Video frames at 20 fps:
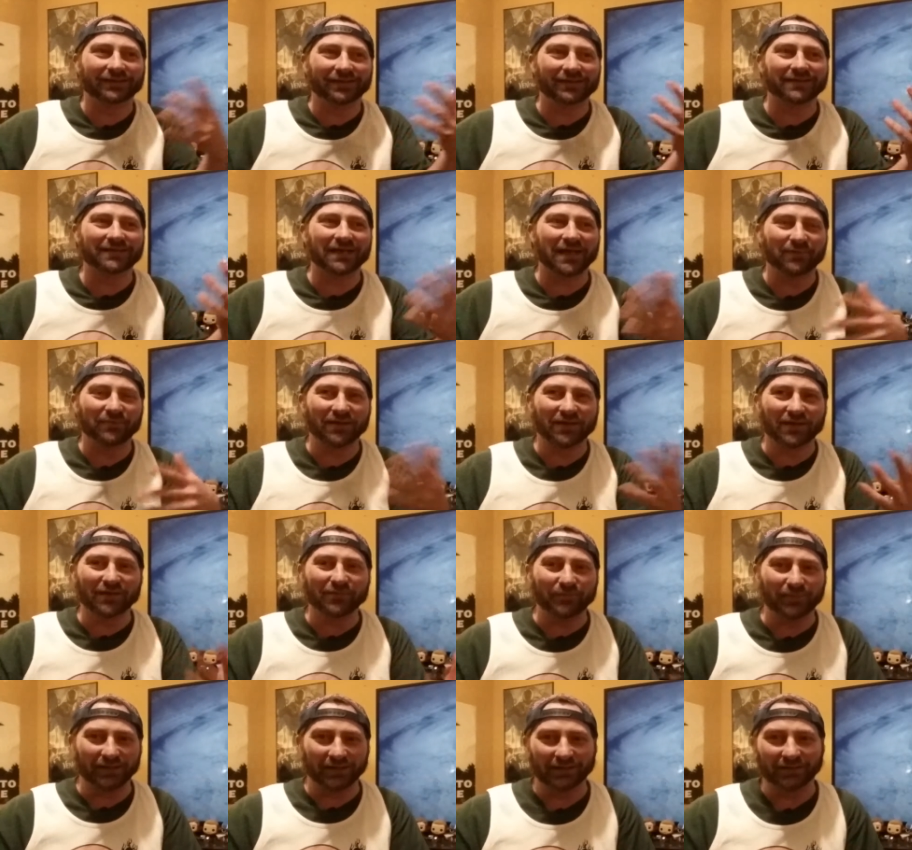the same
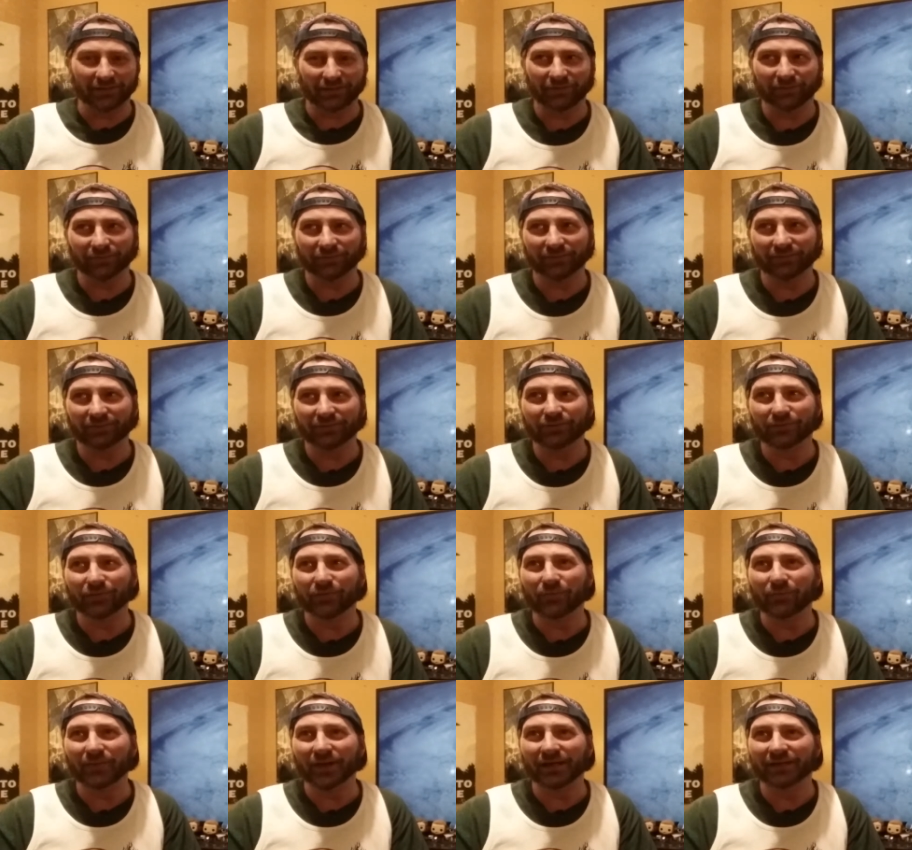company, you know, you
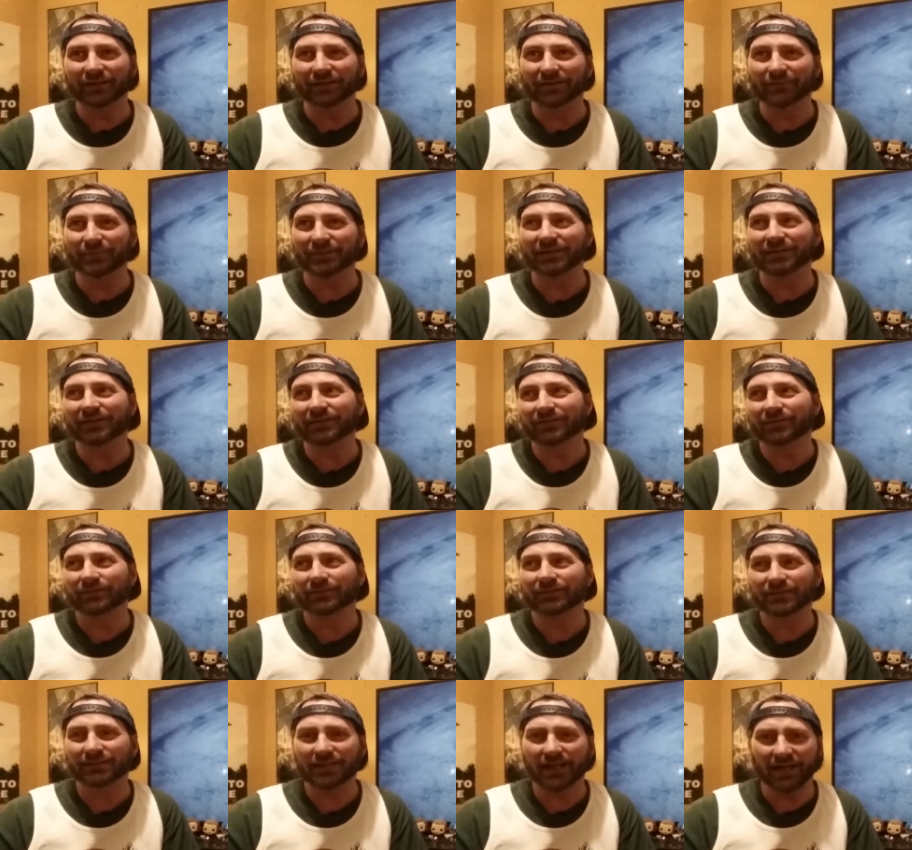don't mind it. I mean,
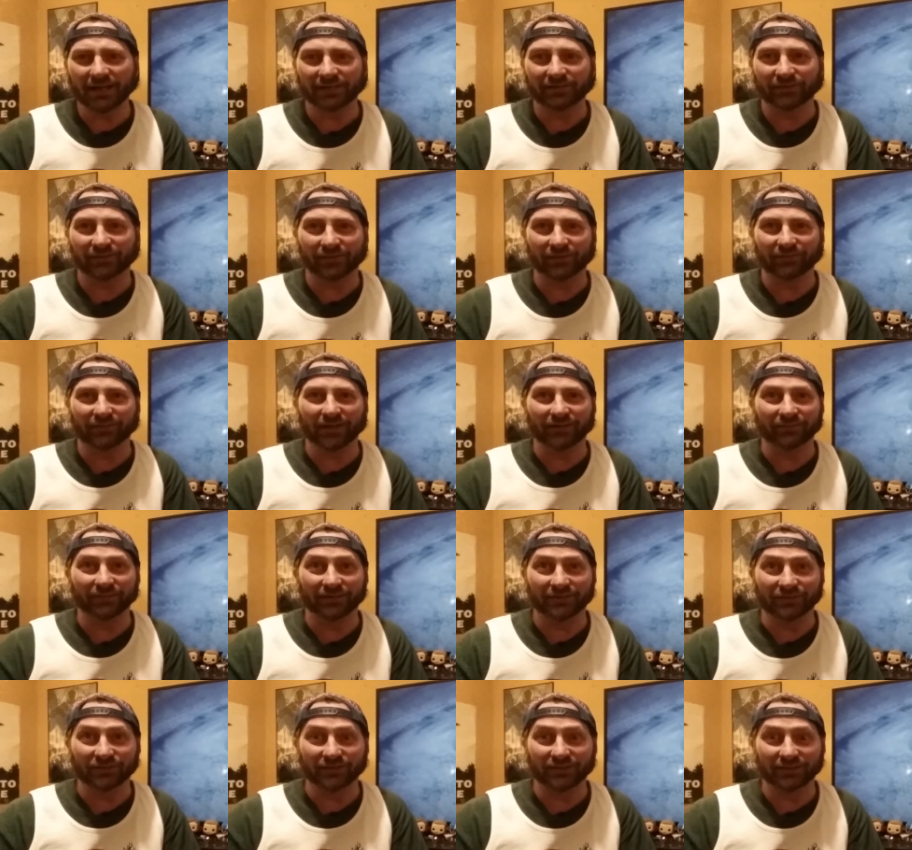this guy's looking around
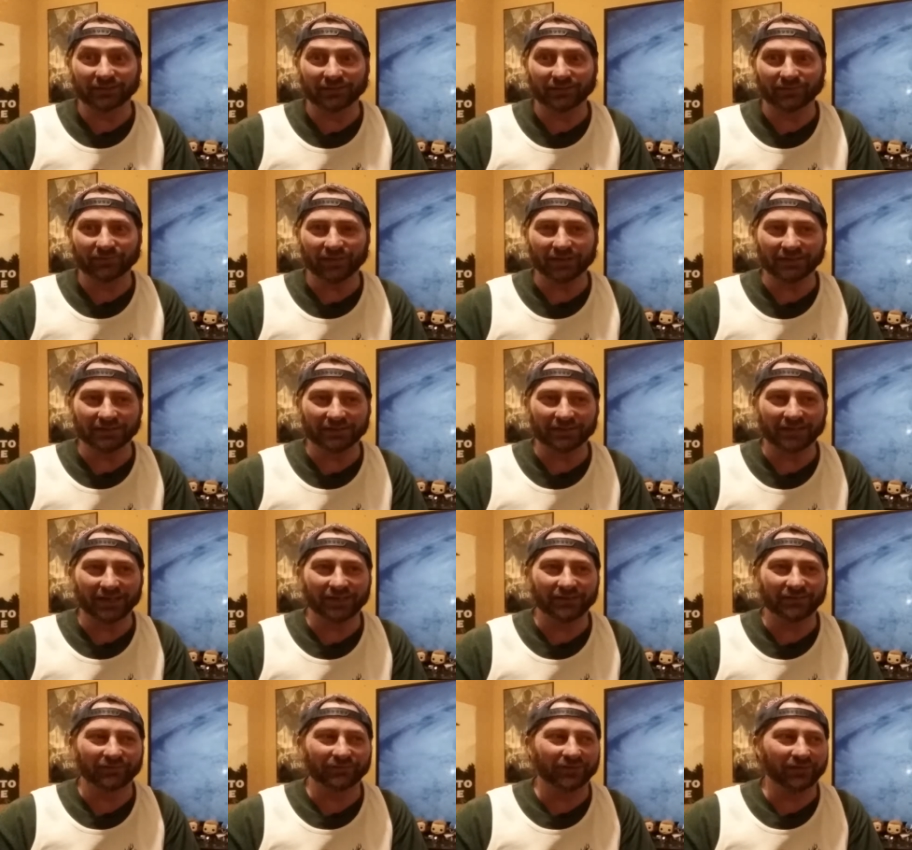like Jesus Christ. These
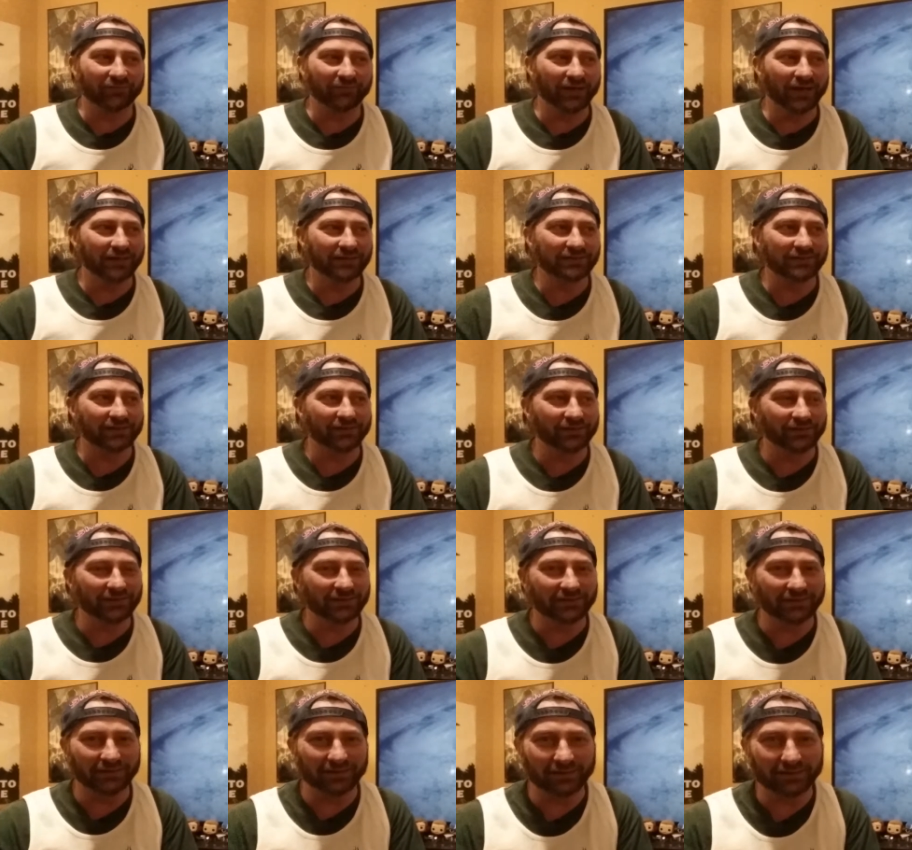guys are like rock
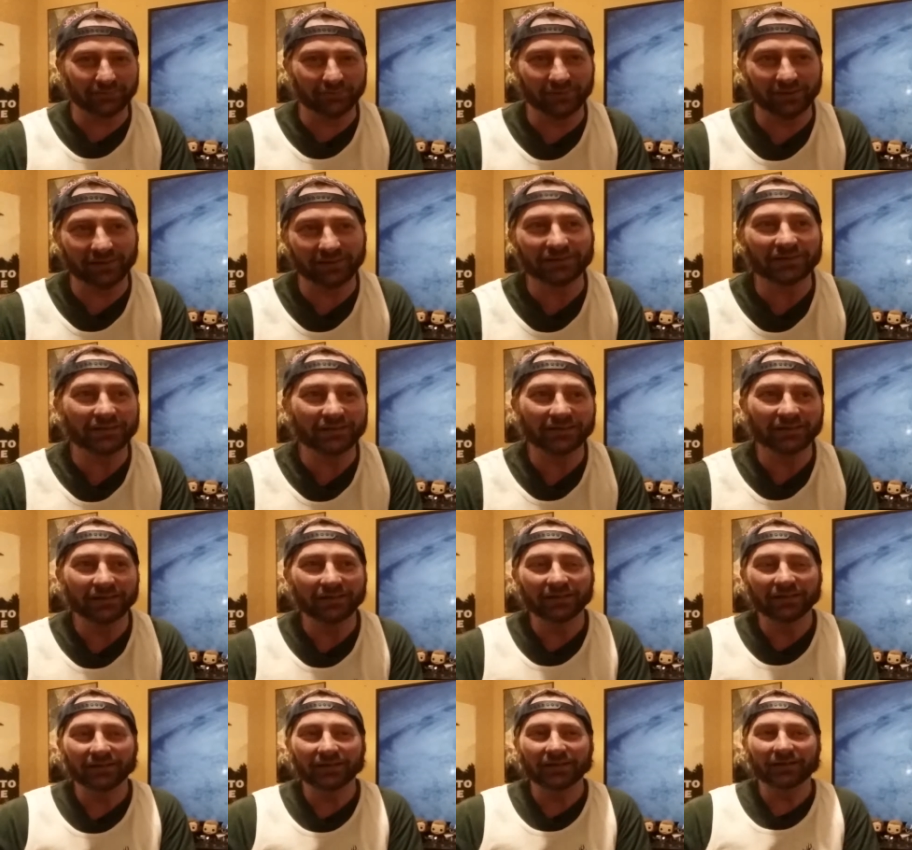stars in this place.
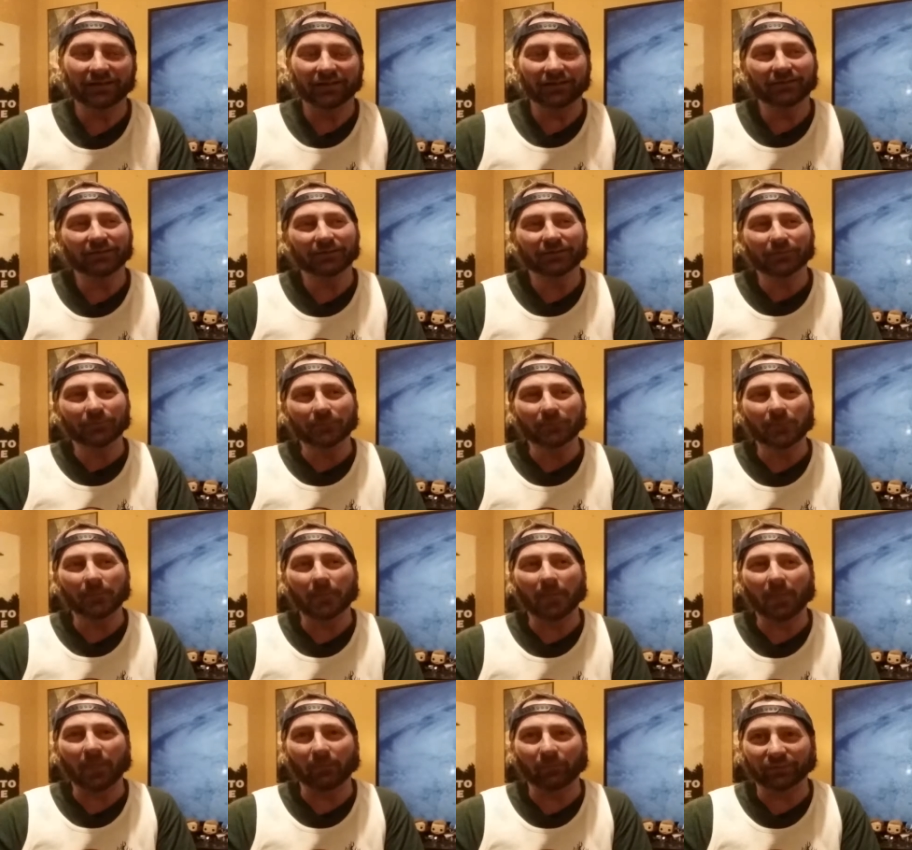Um,
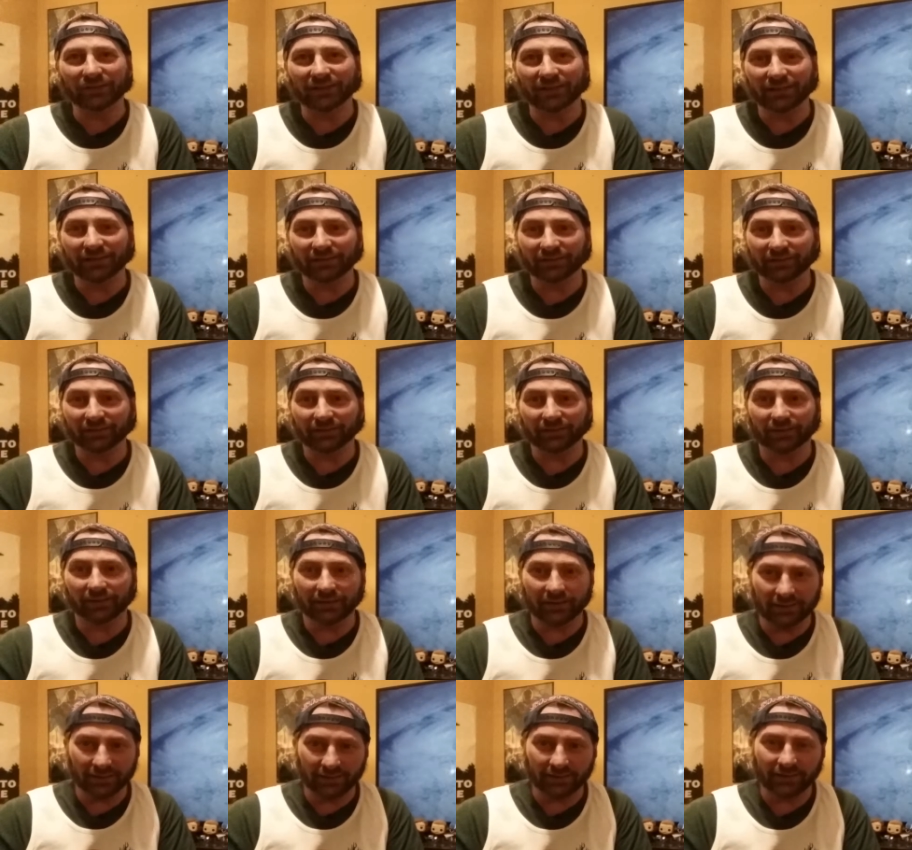but then the
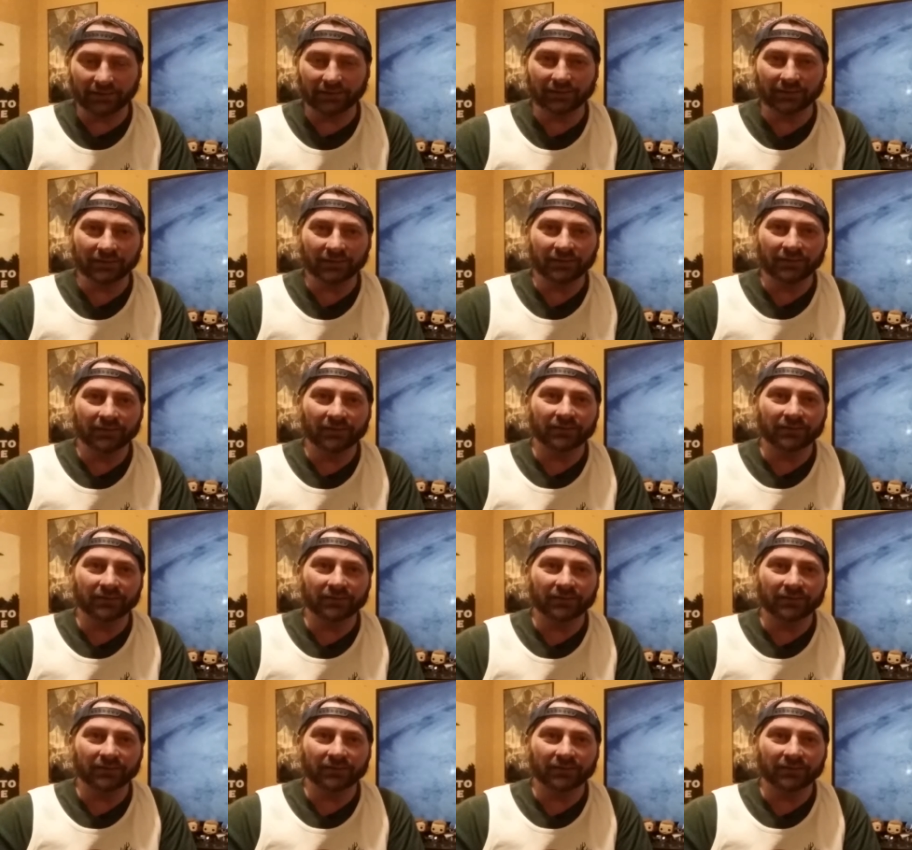kid